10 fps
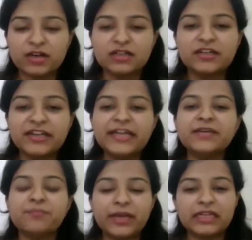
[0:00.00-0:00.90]
Treat
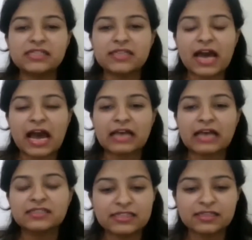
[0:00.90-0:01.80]
mains
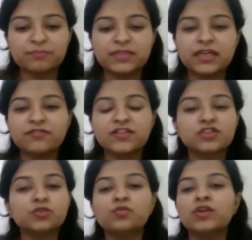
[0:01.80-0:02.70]
as something which
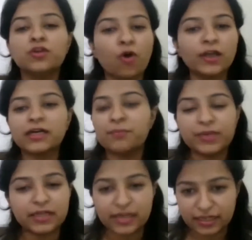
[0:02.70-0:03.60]
you will not
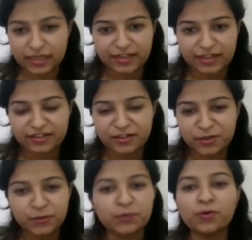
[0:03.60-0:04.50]
appear again.
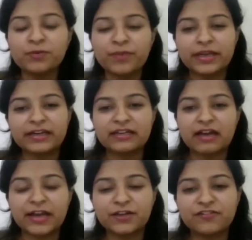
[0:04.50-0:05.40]
Don't make it a
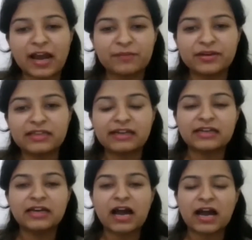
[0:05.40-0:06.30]
kind of habit
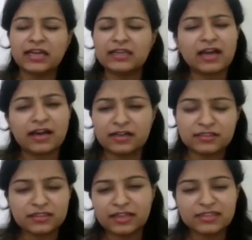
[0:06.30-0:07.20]

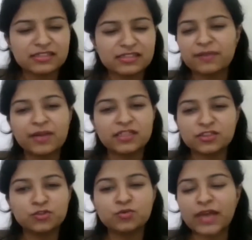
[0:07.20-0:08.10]
that this time I'll
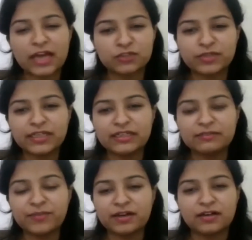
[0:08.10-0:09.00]
just do
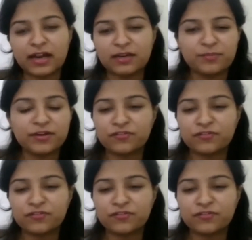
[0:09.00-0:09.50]
casually. I'll appear for